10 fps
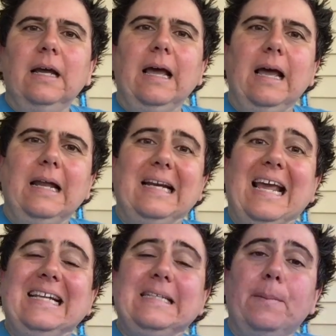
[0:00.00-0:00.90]
and an
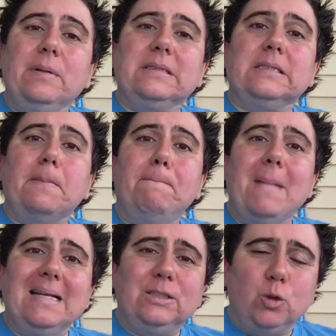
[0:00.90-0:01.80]
ATM business
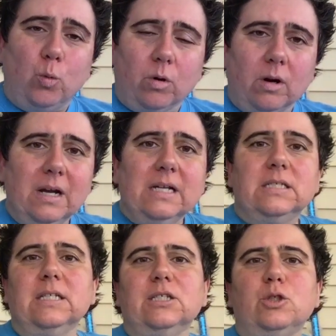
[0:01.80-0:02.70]
mentor
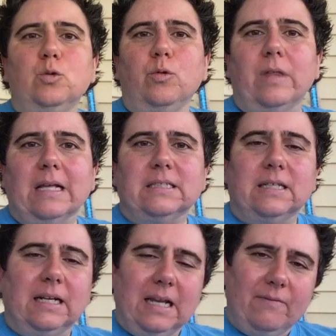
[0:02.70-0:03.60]
since
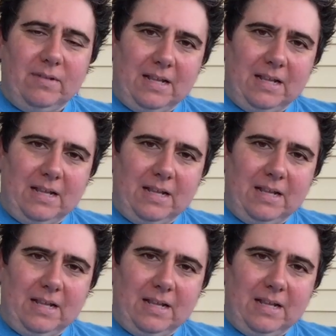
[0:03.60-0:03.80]
2011.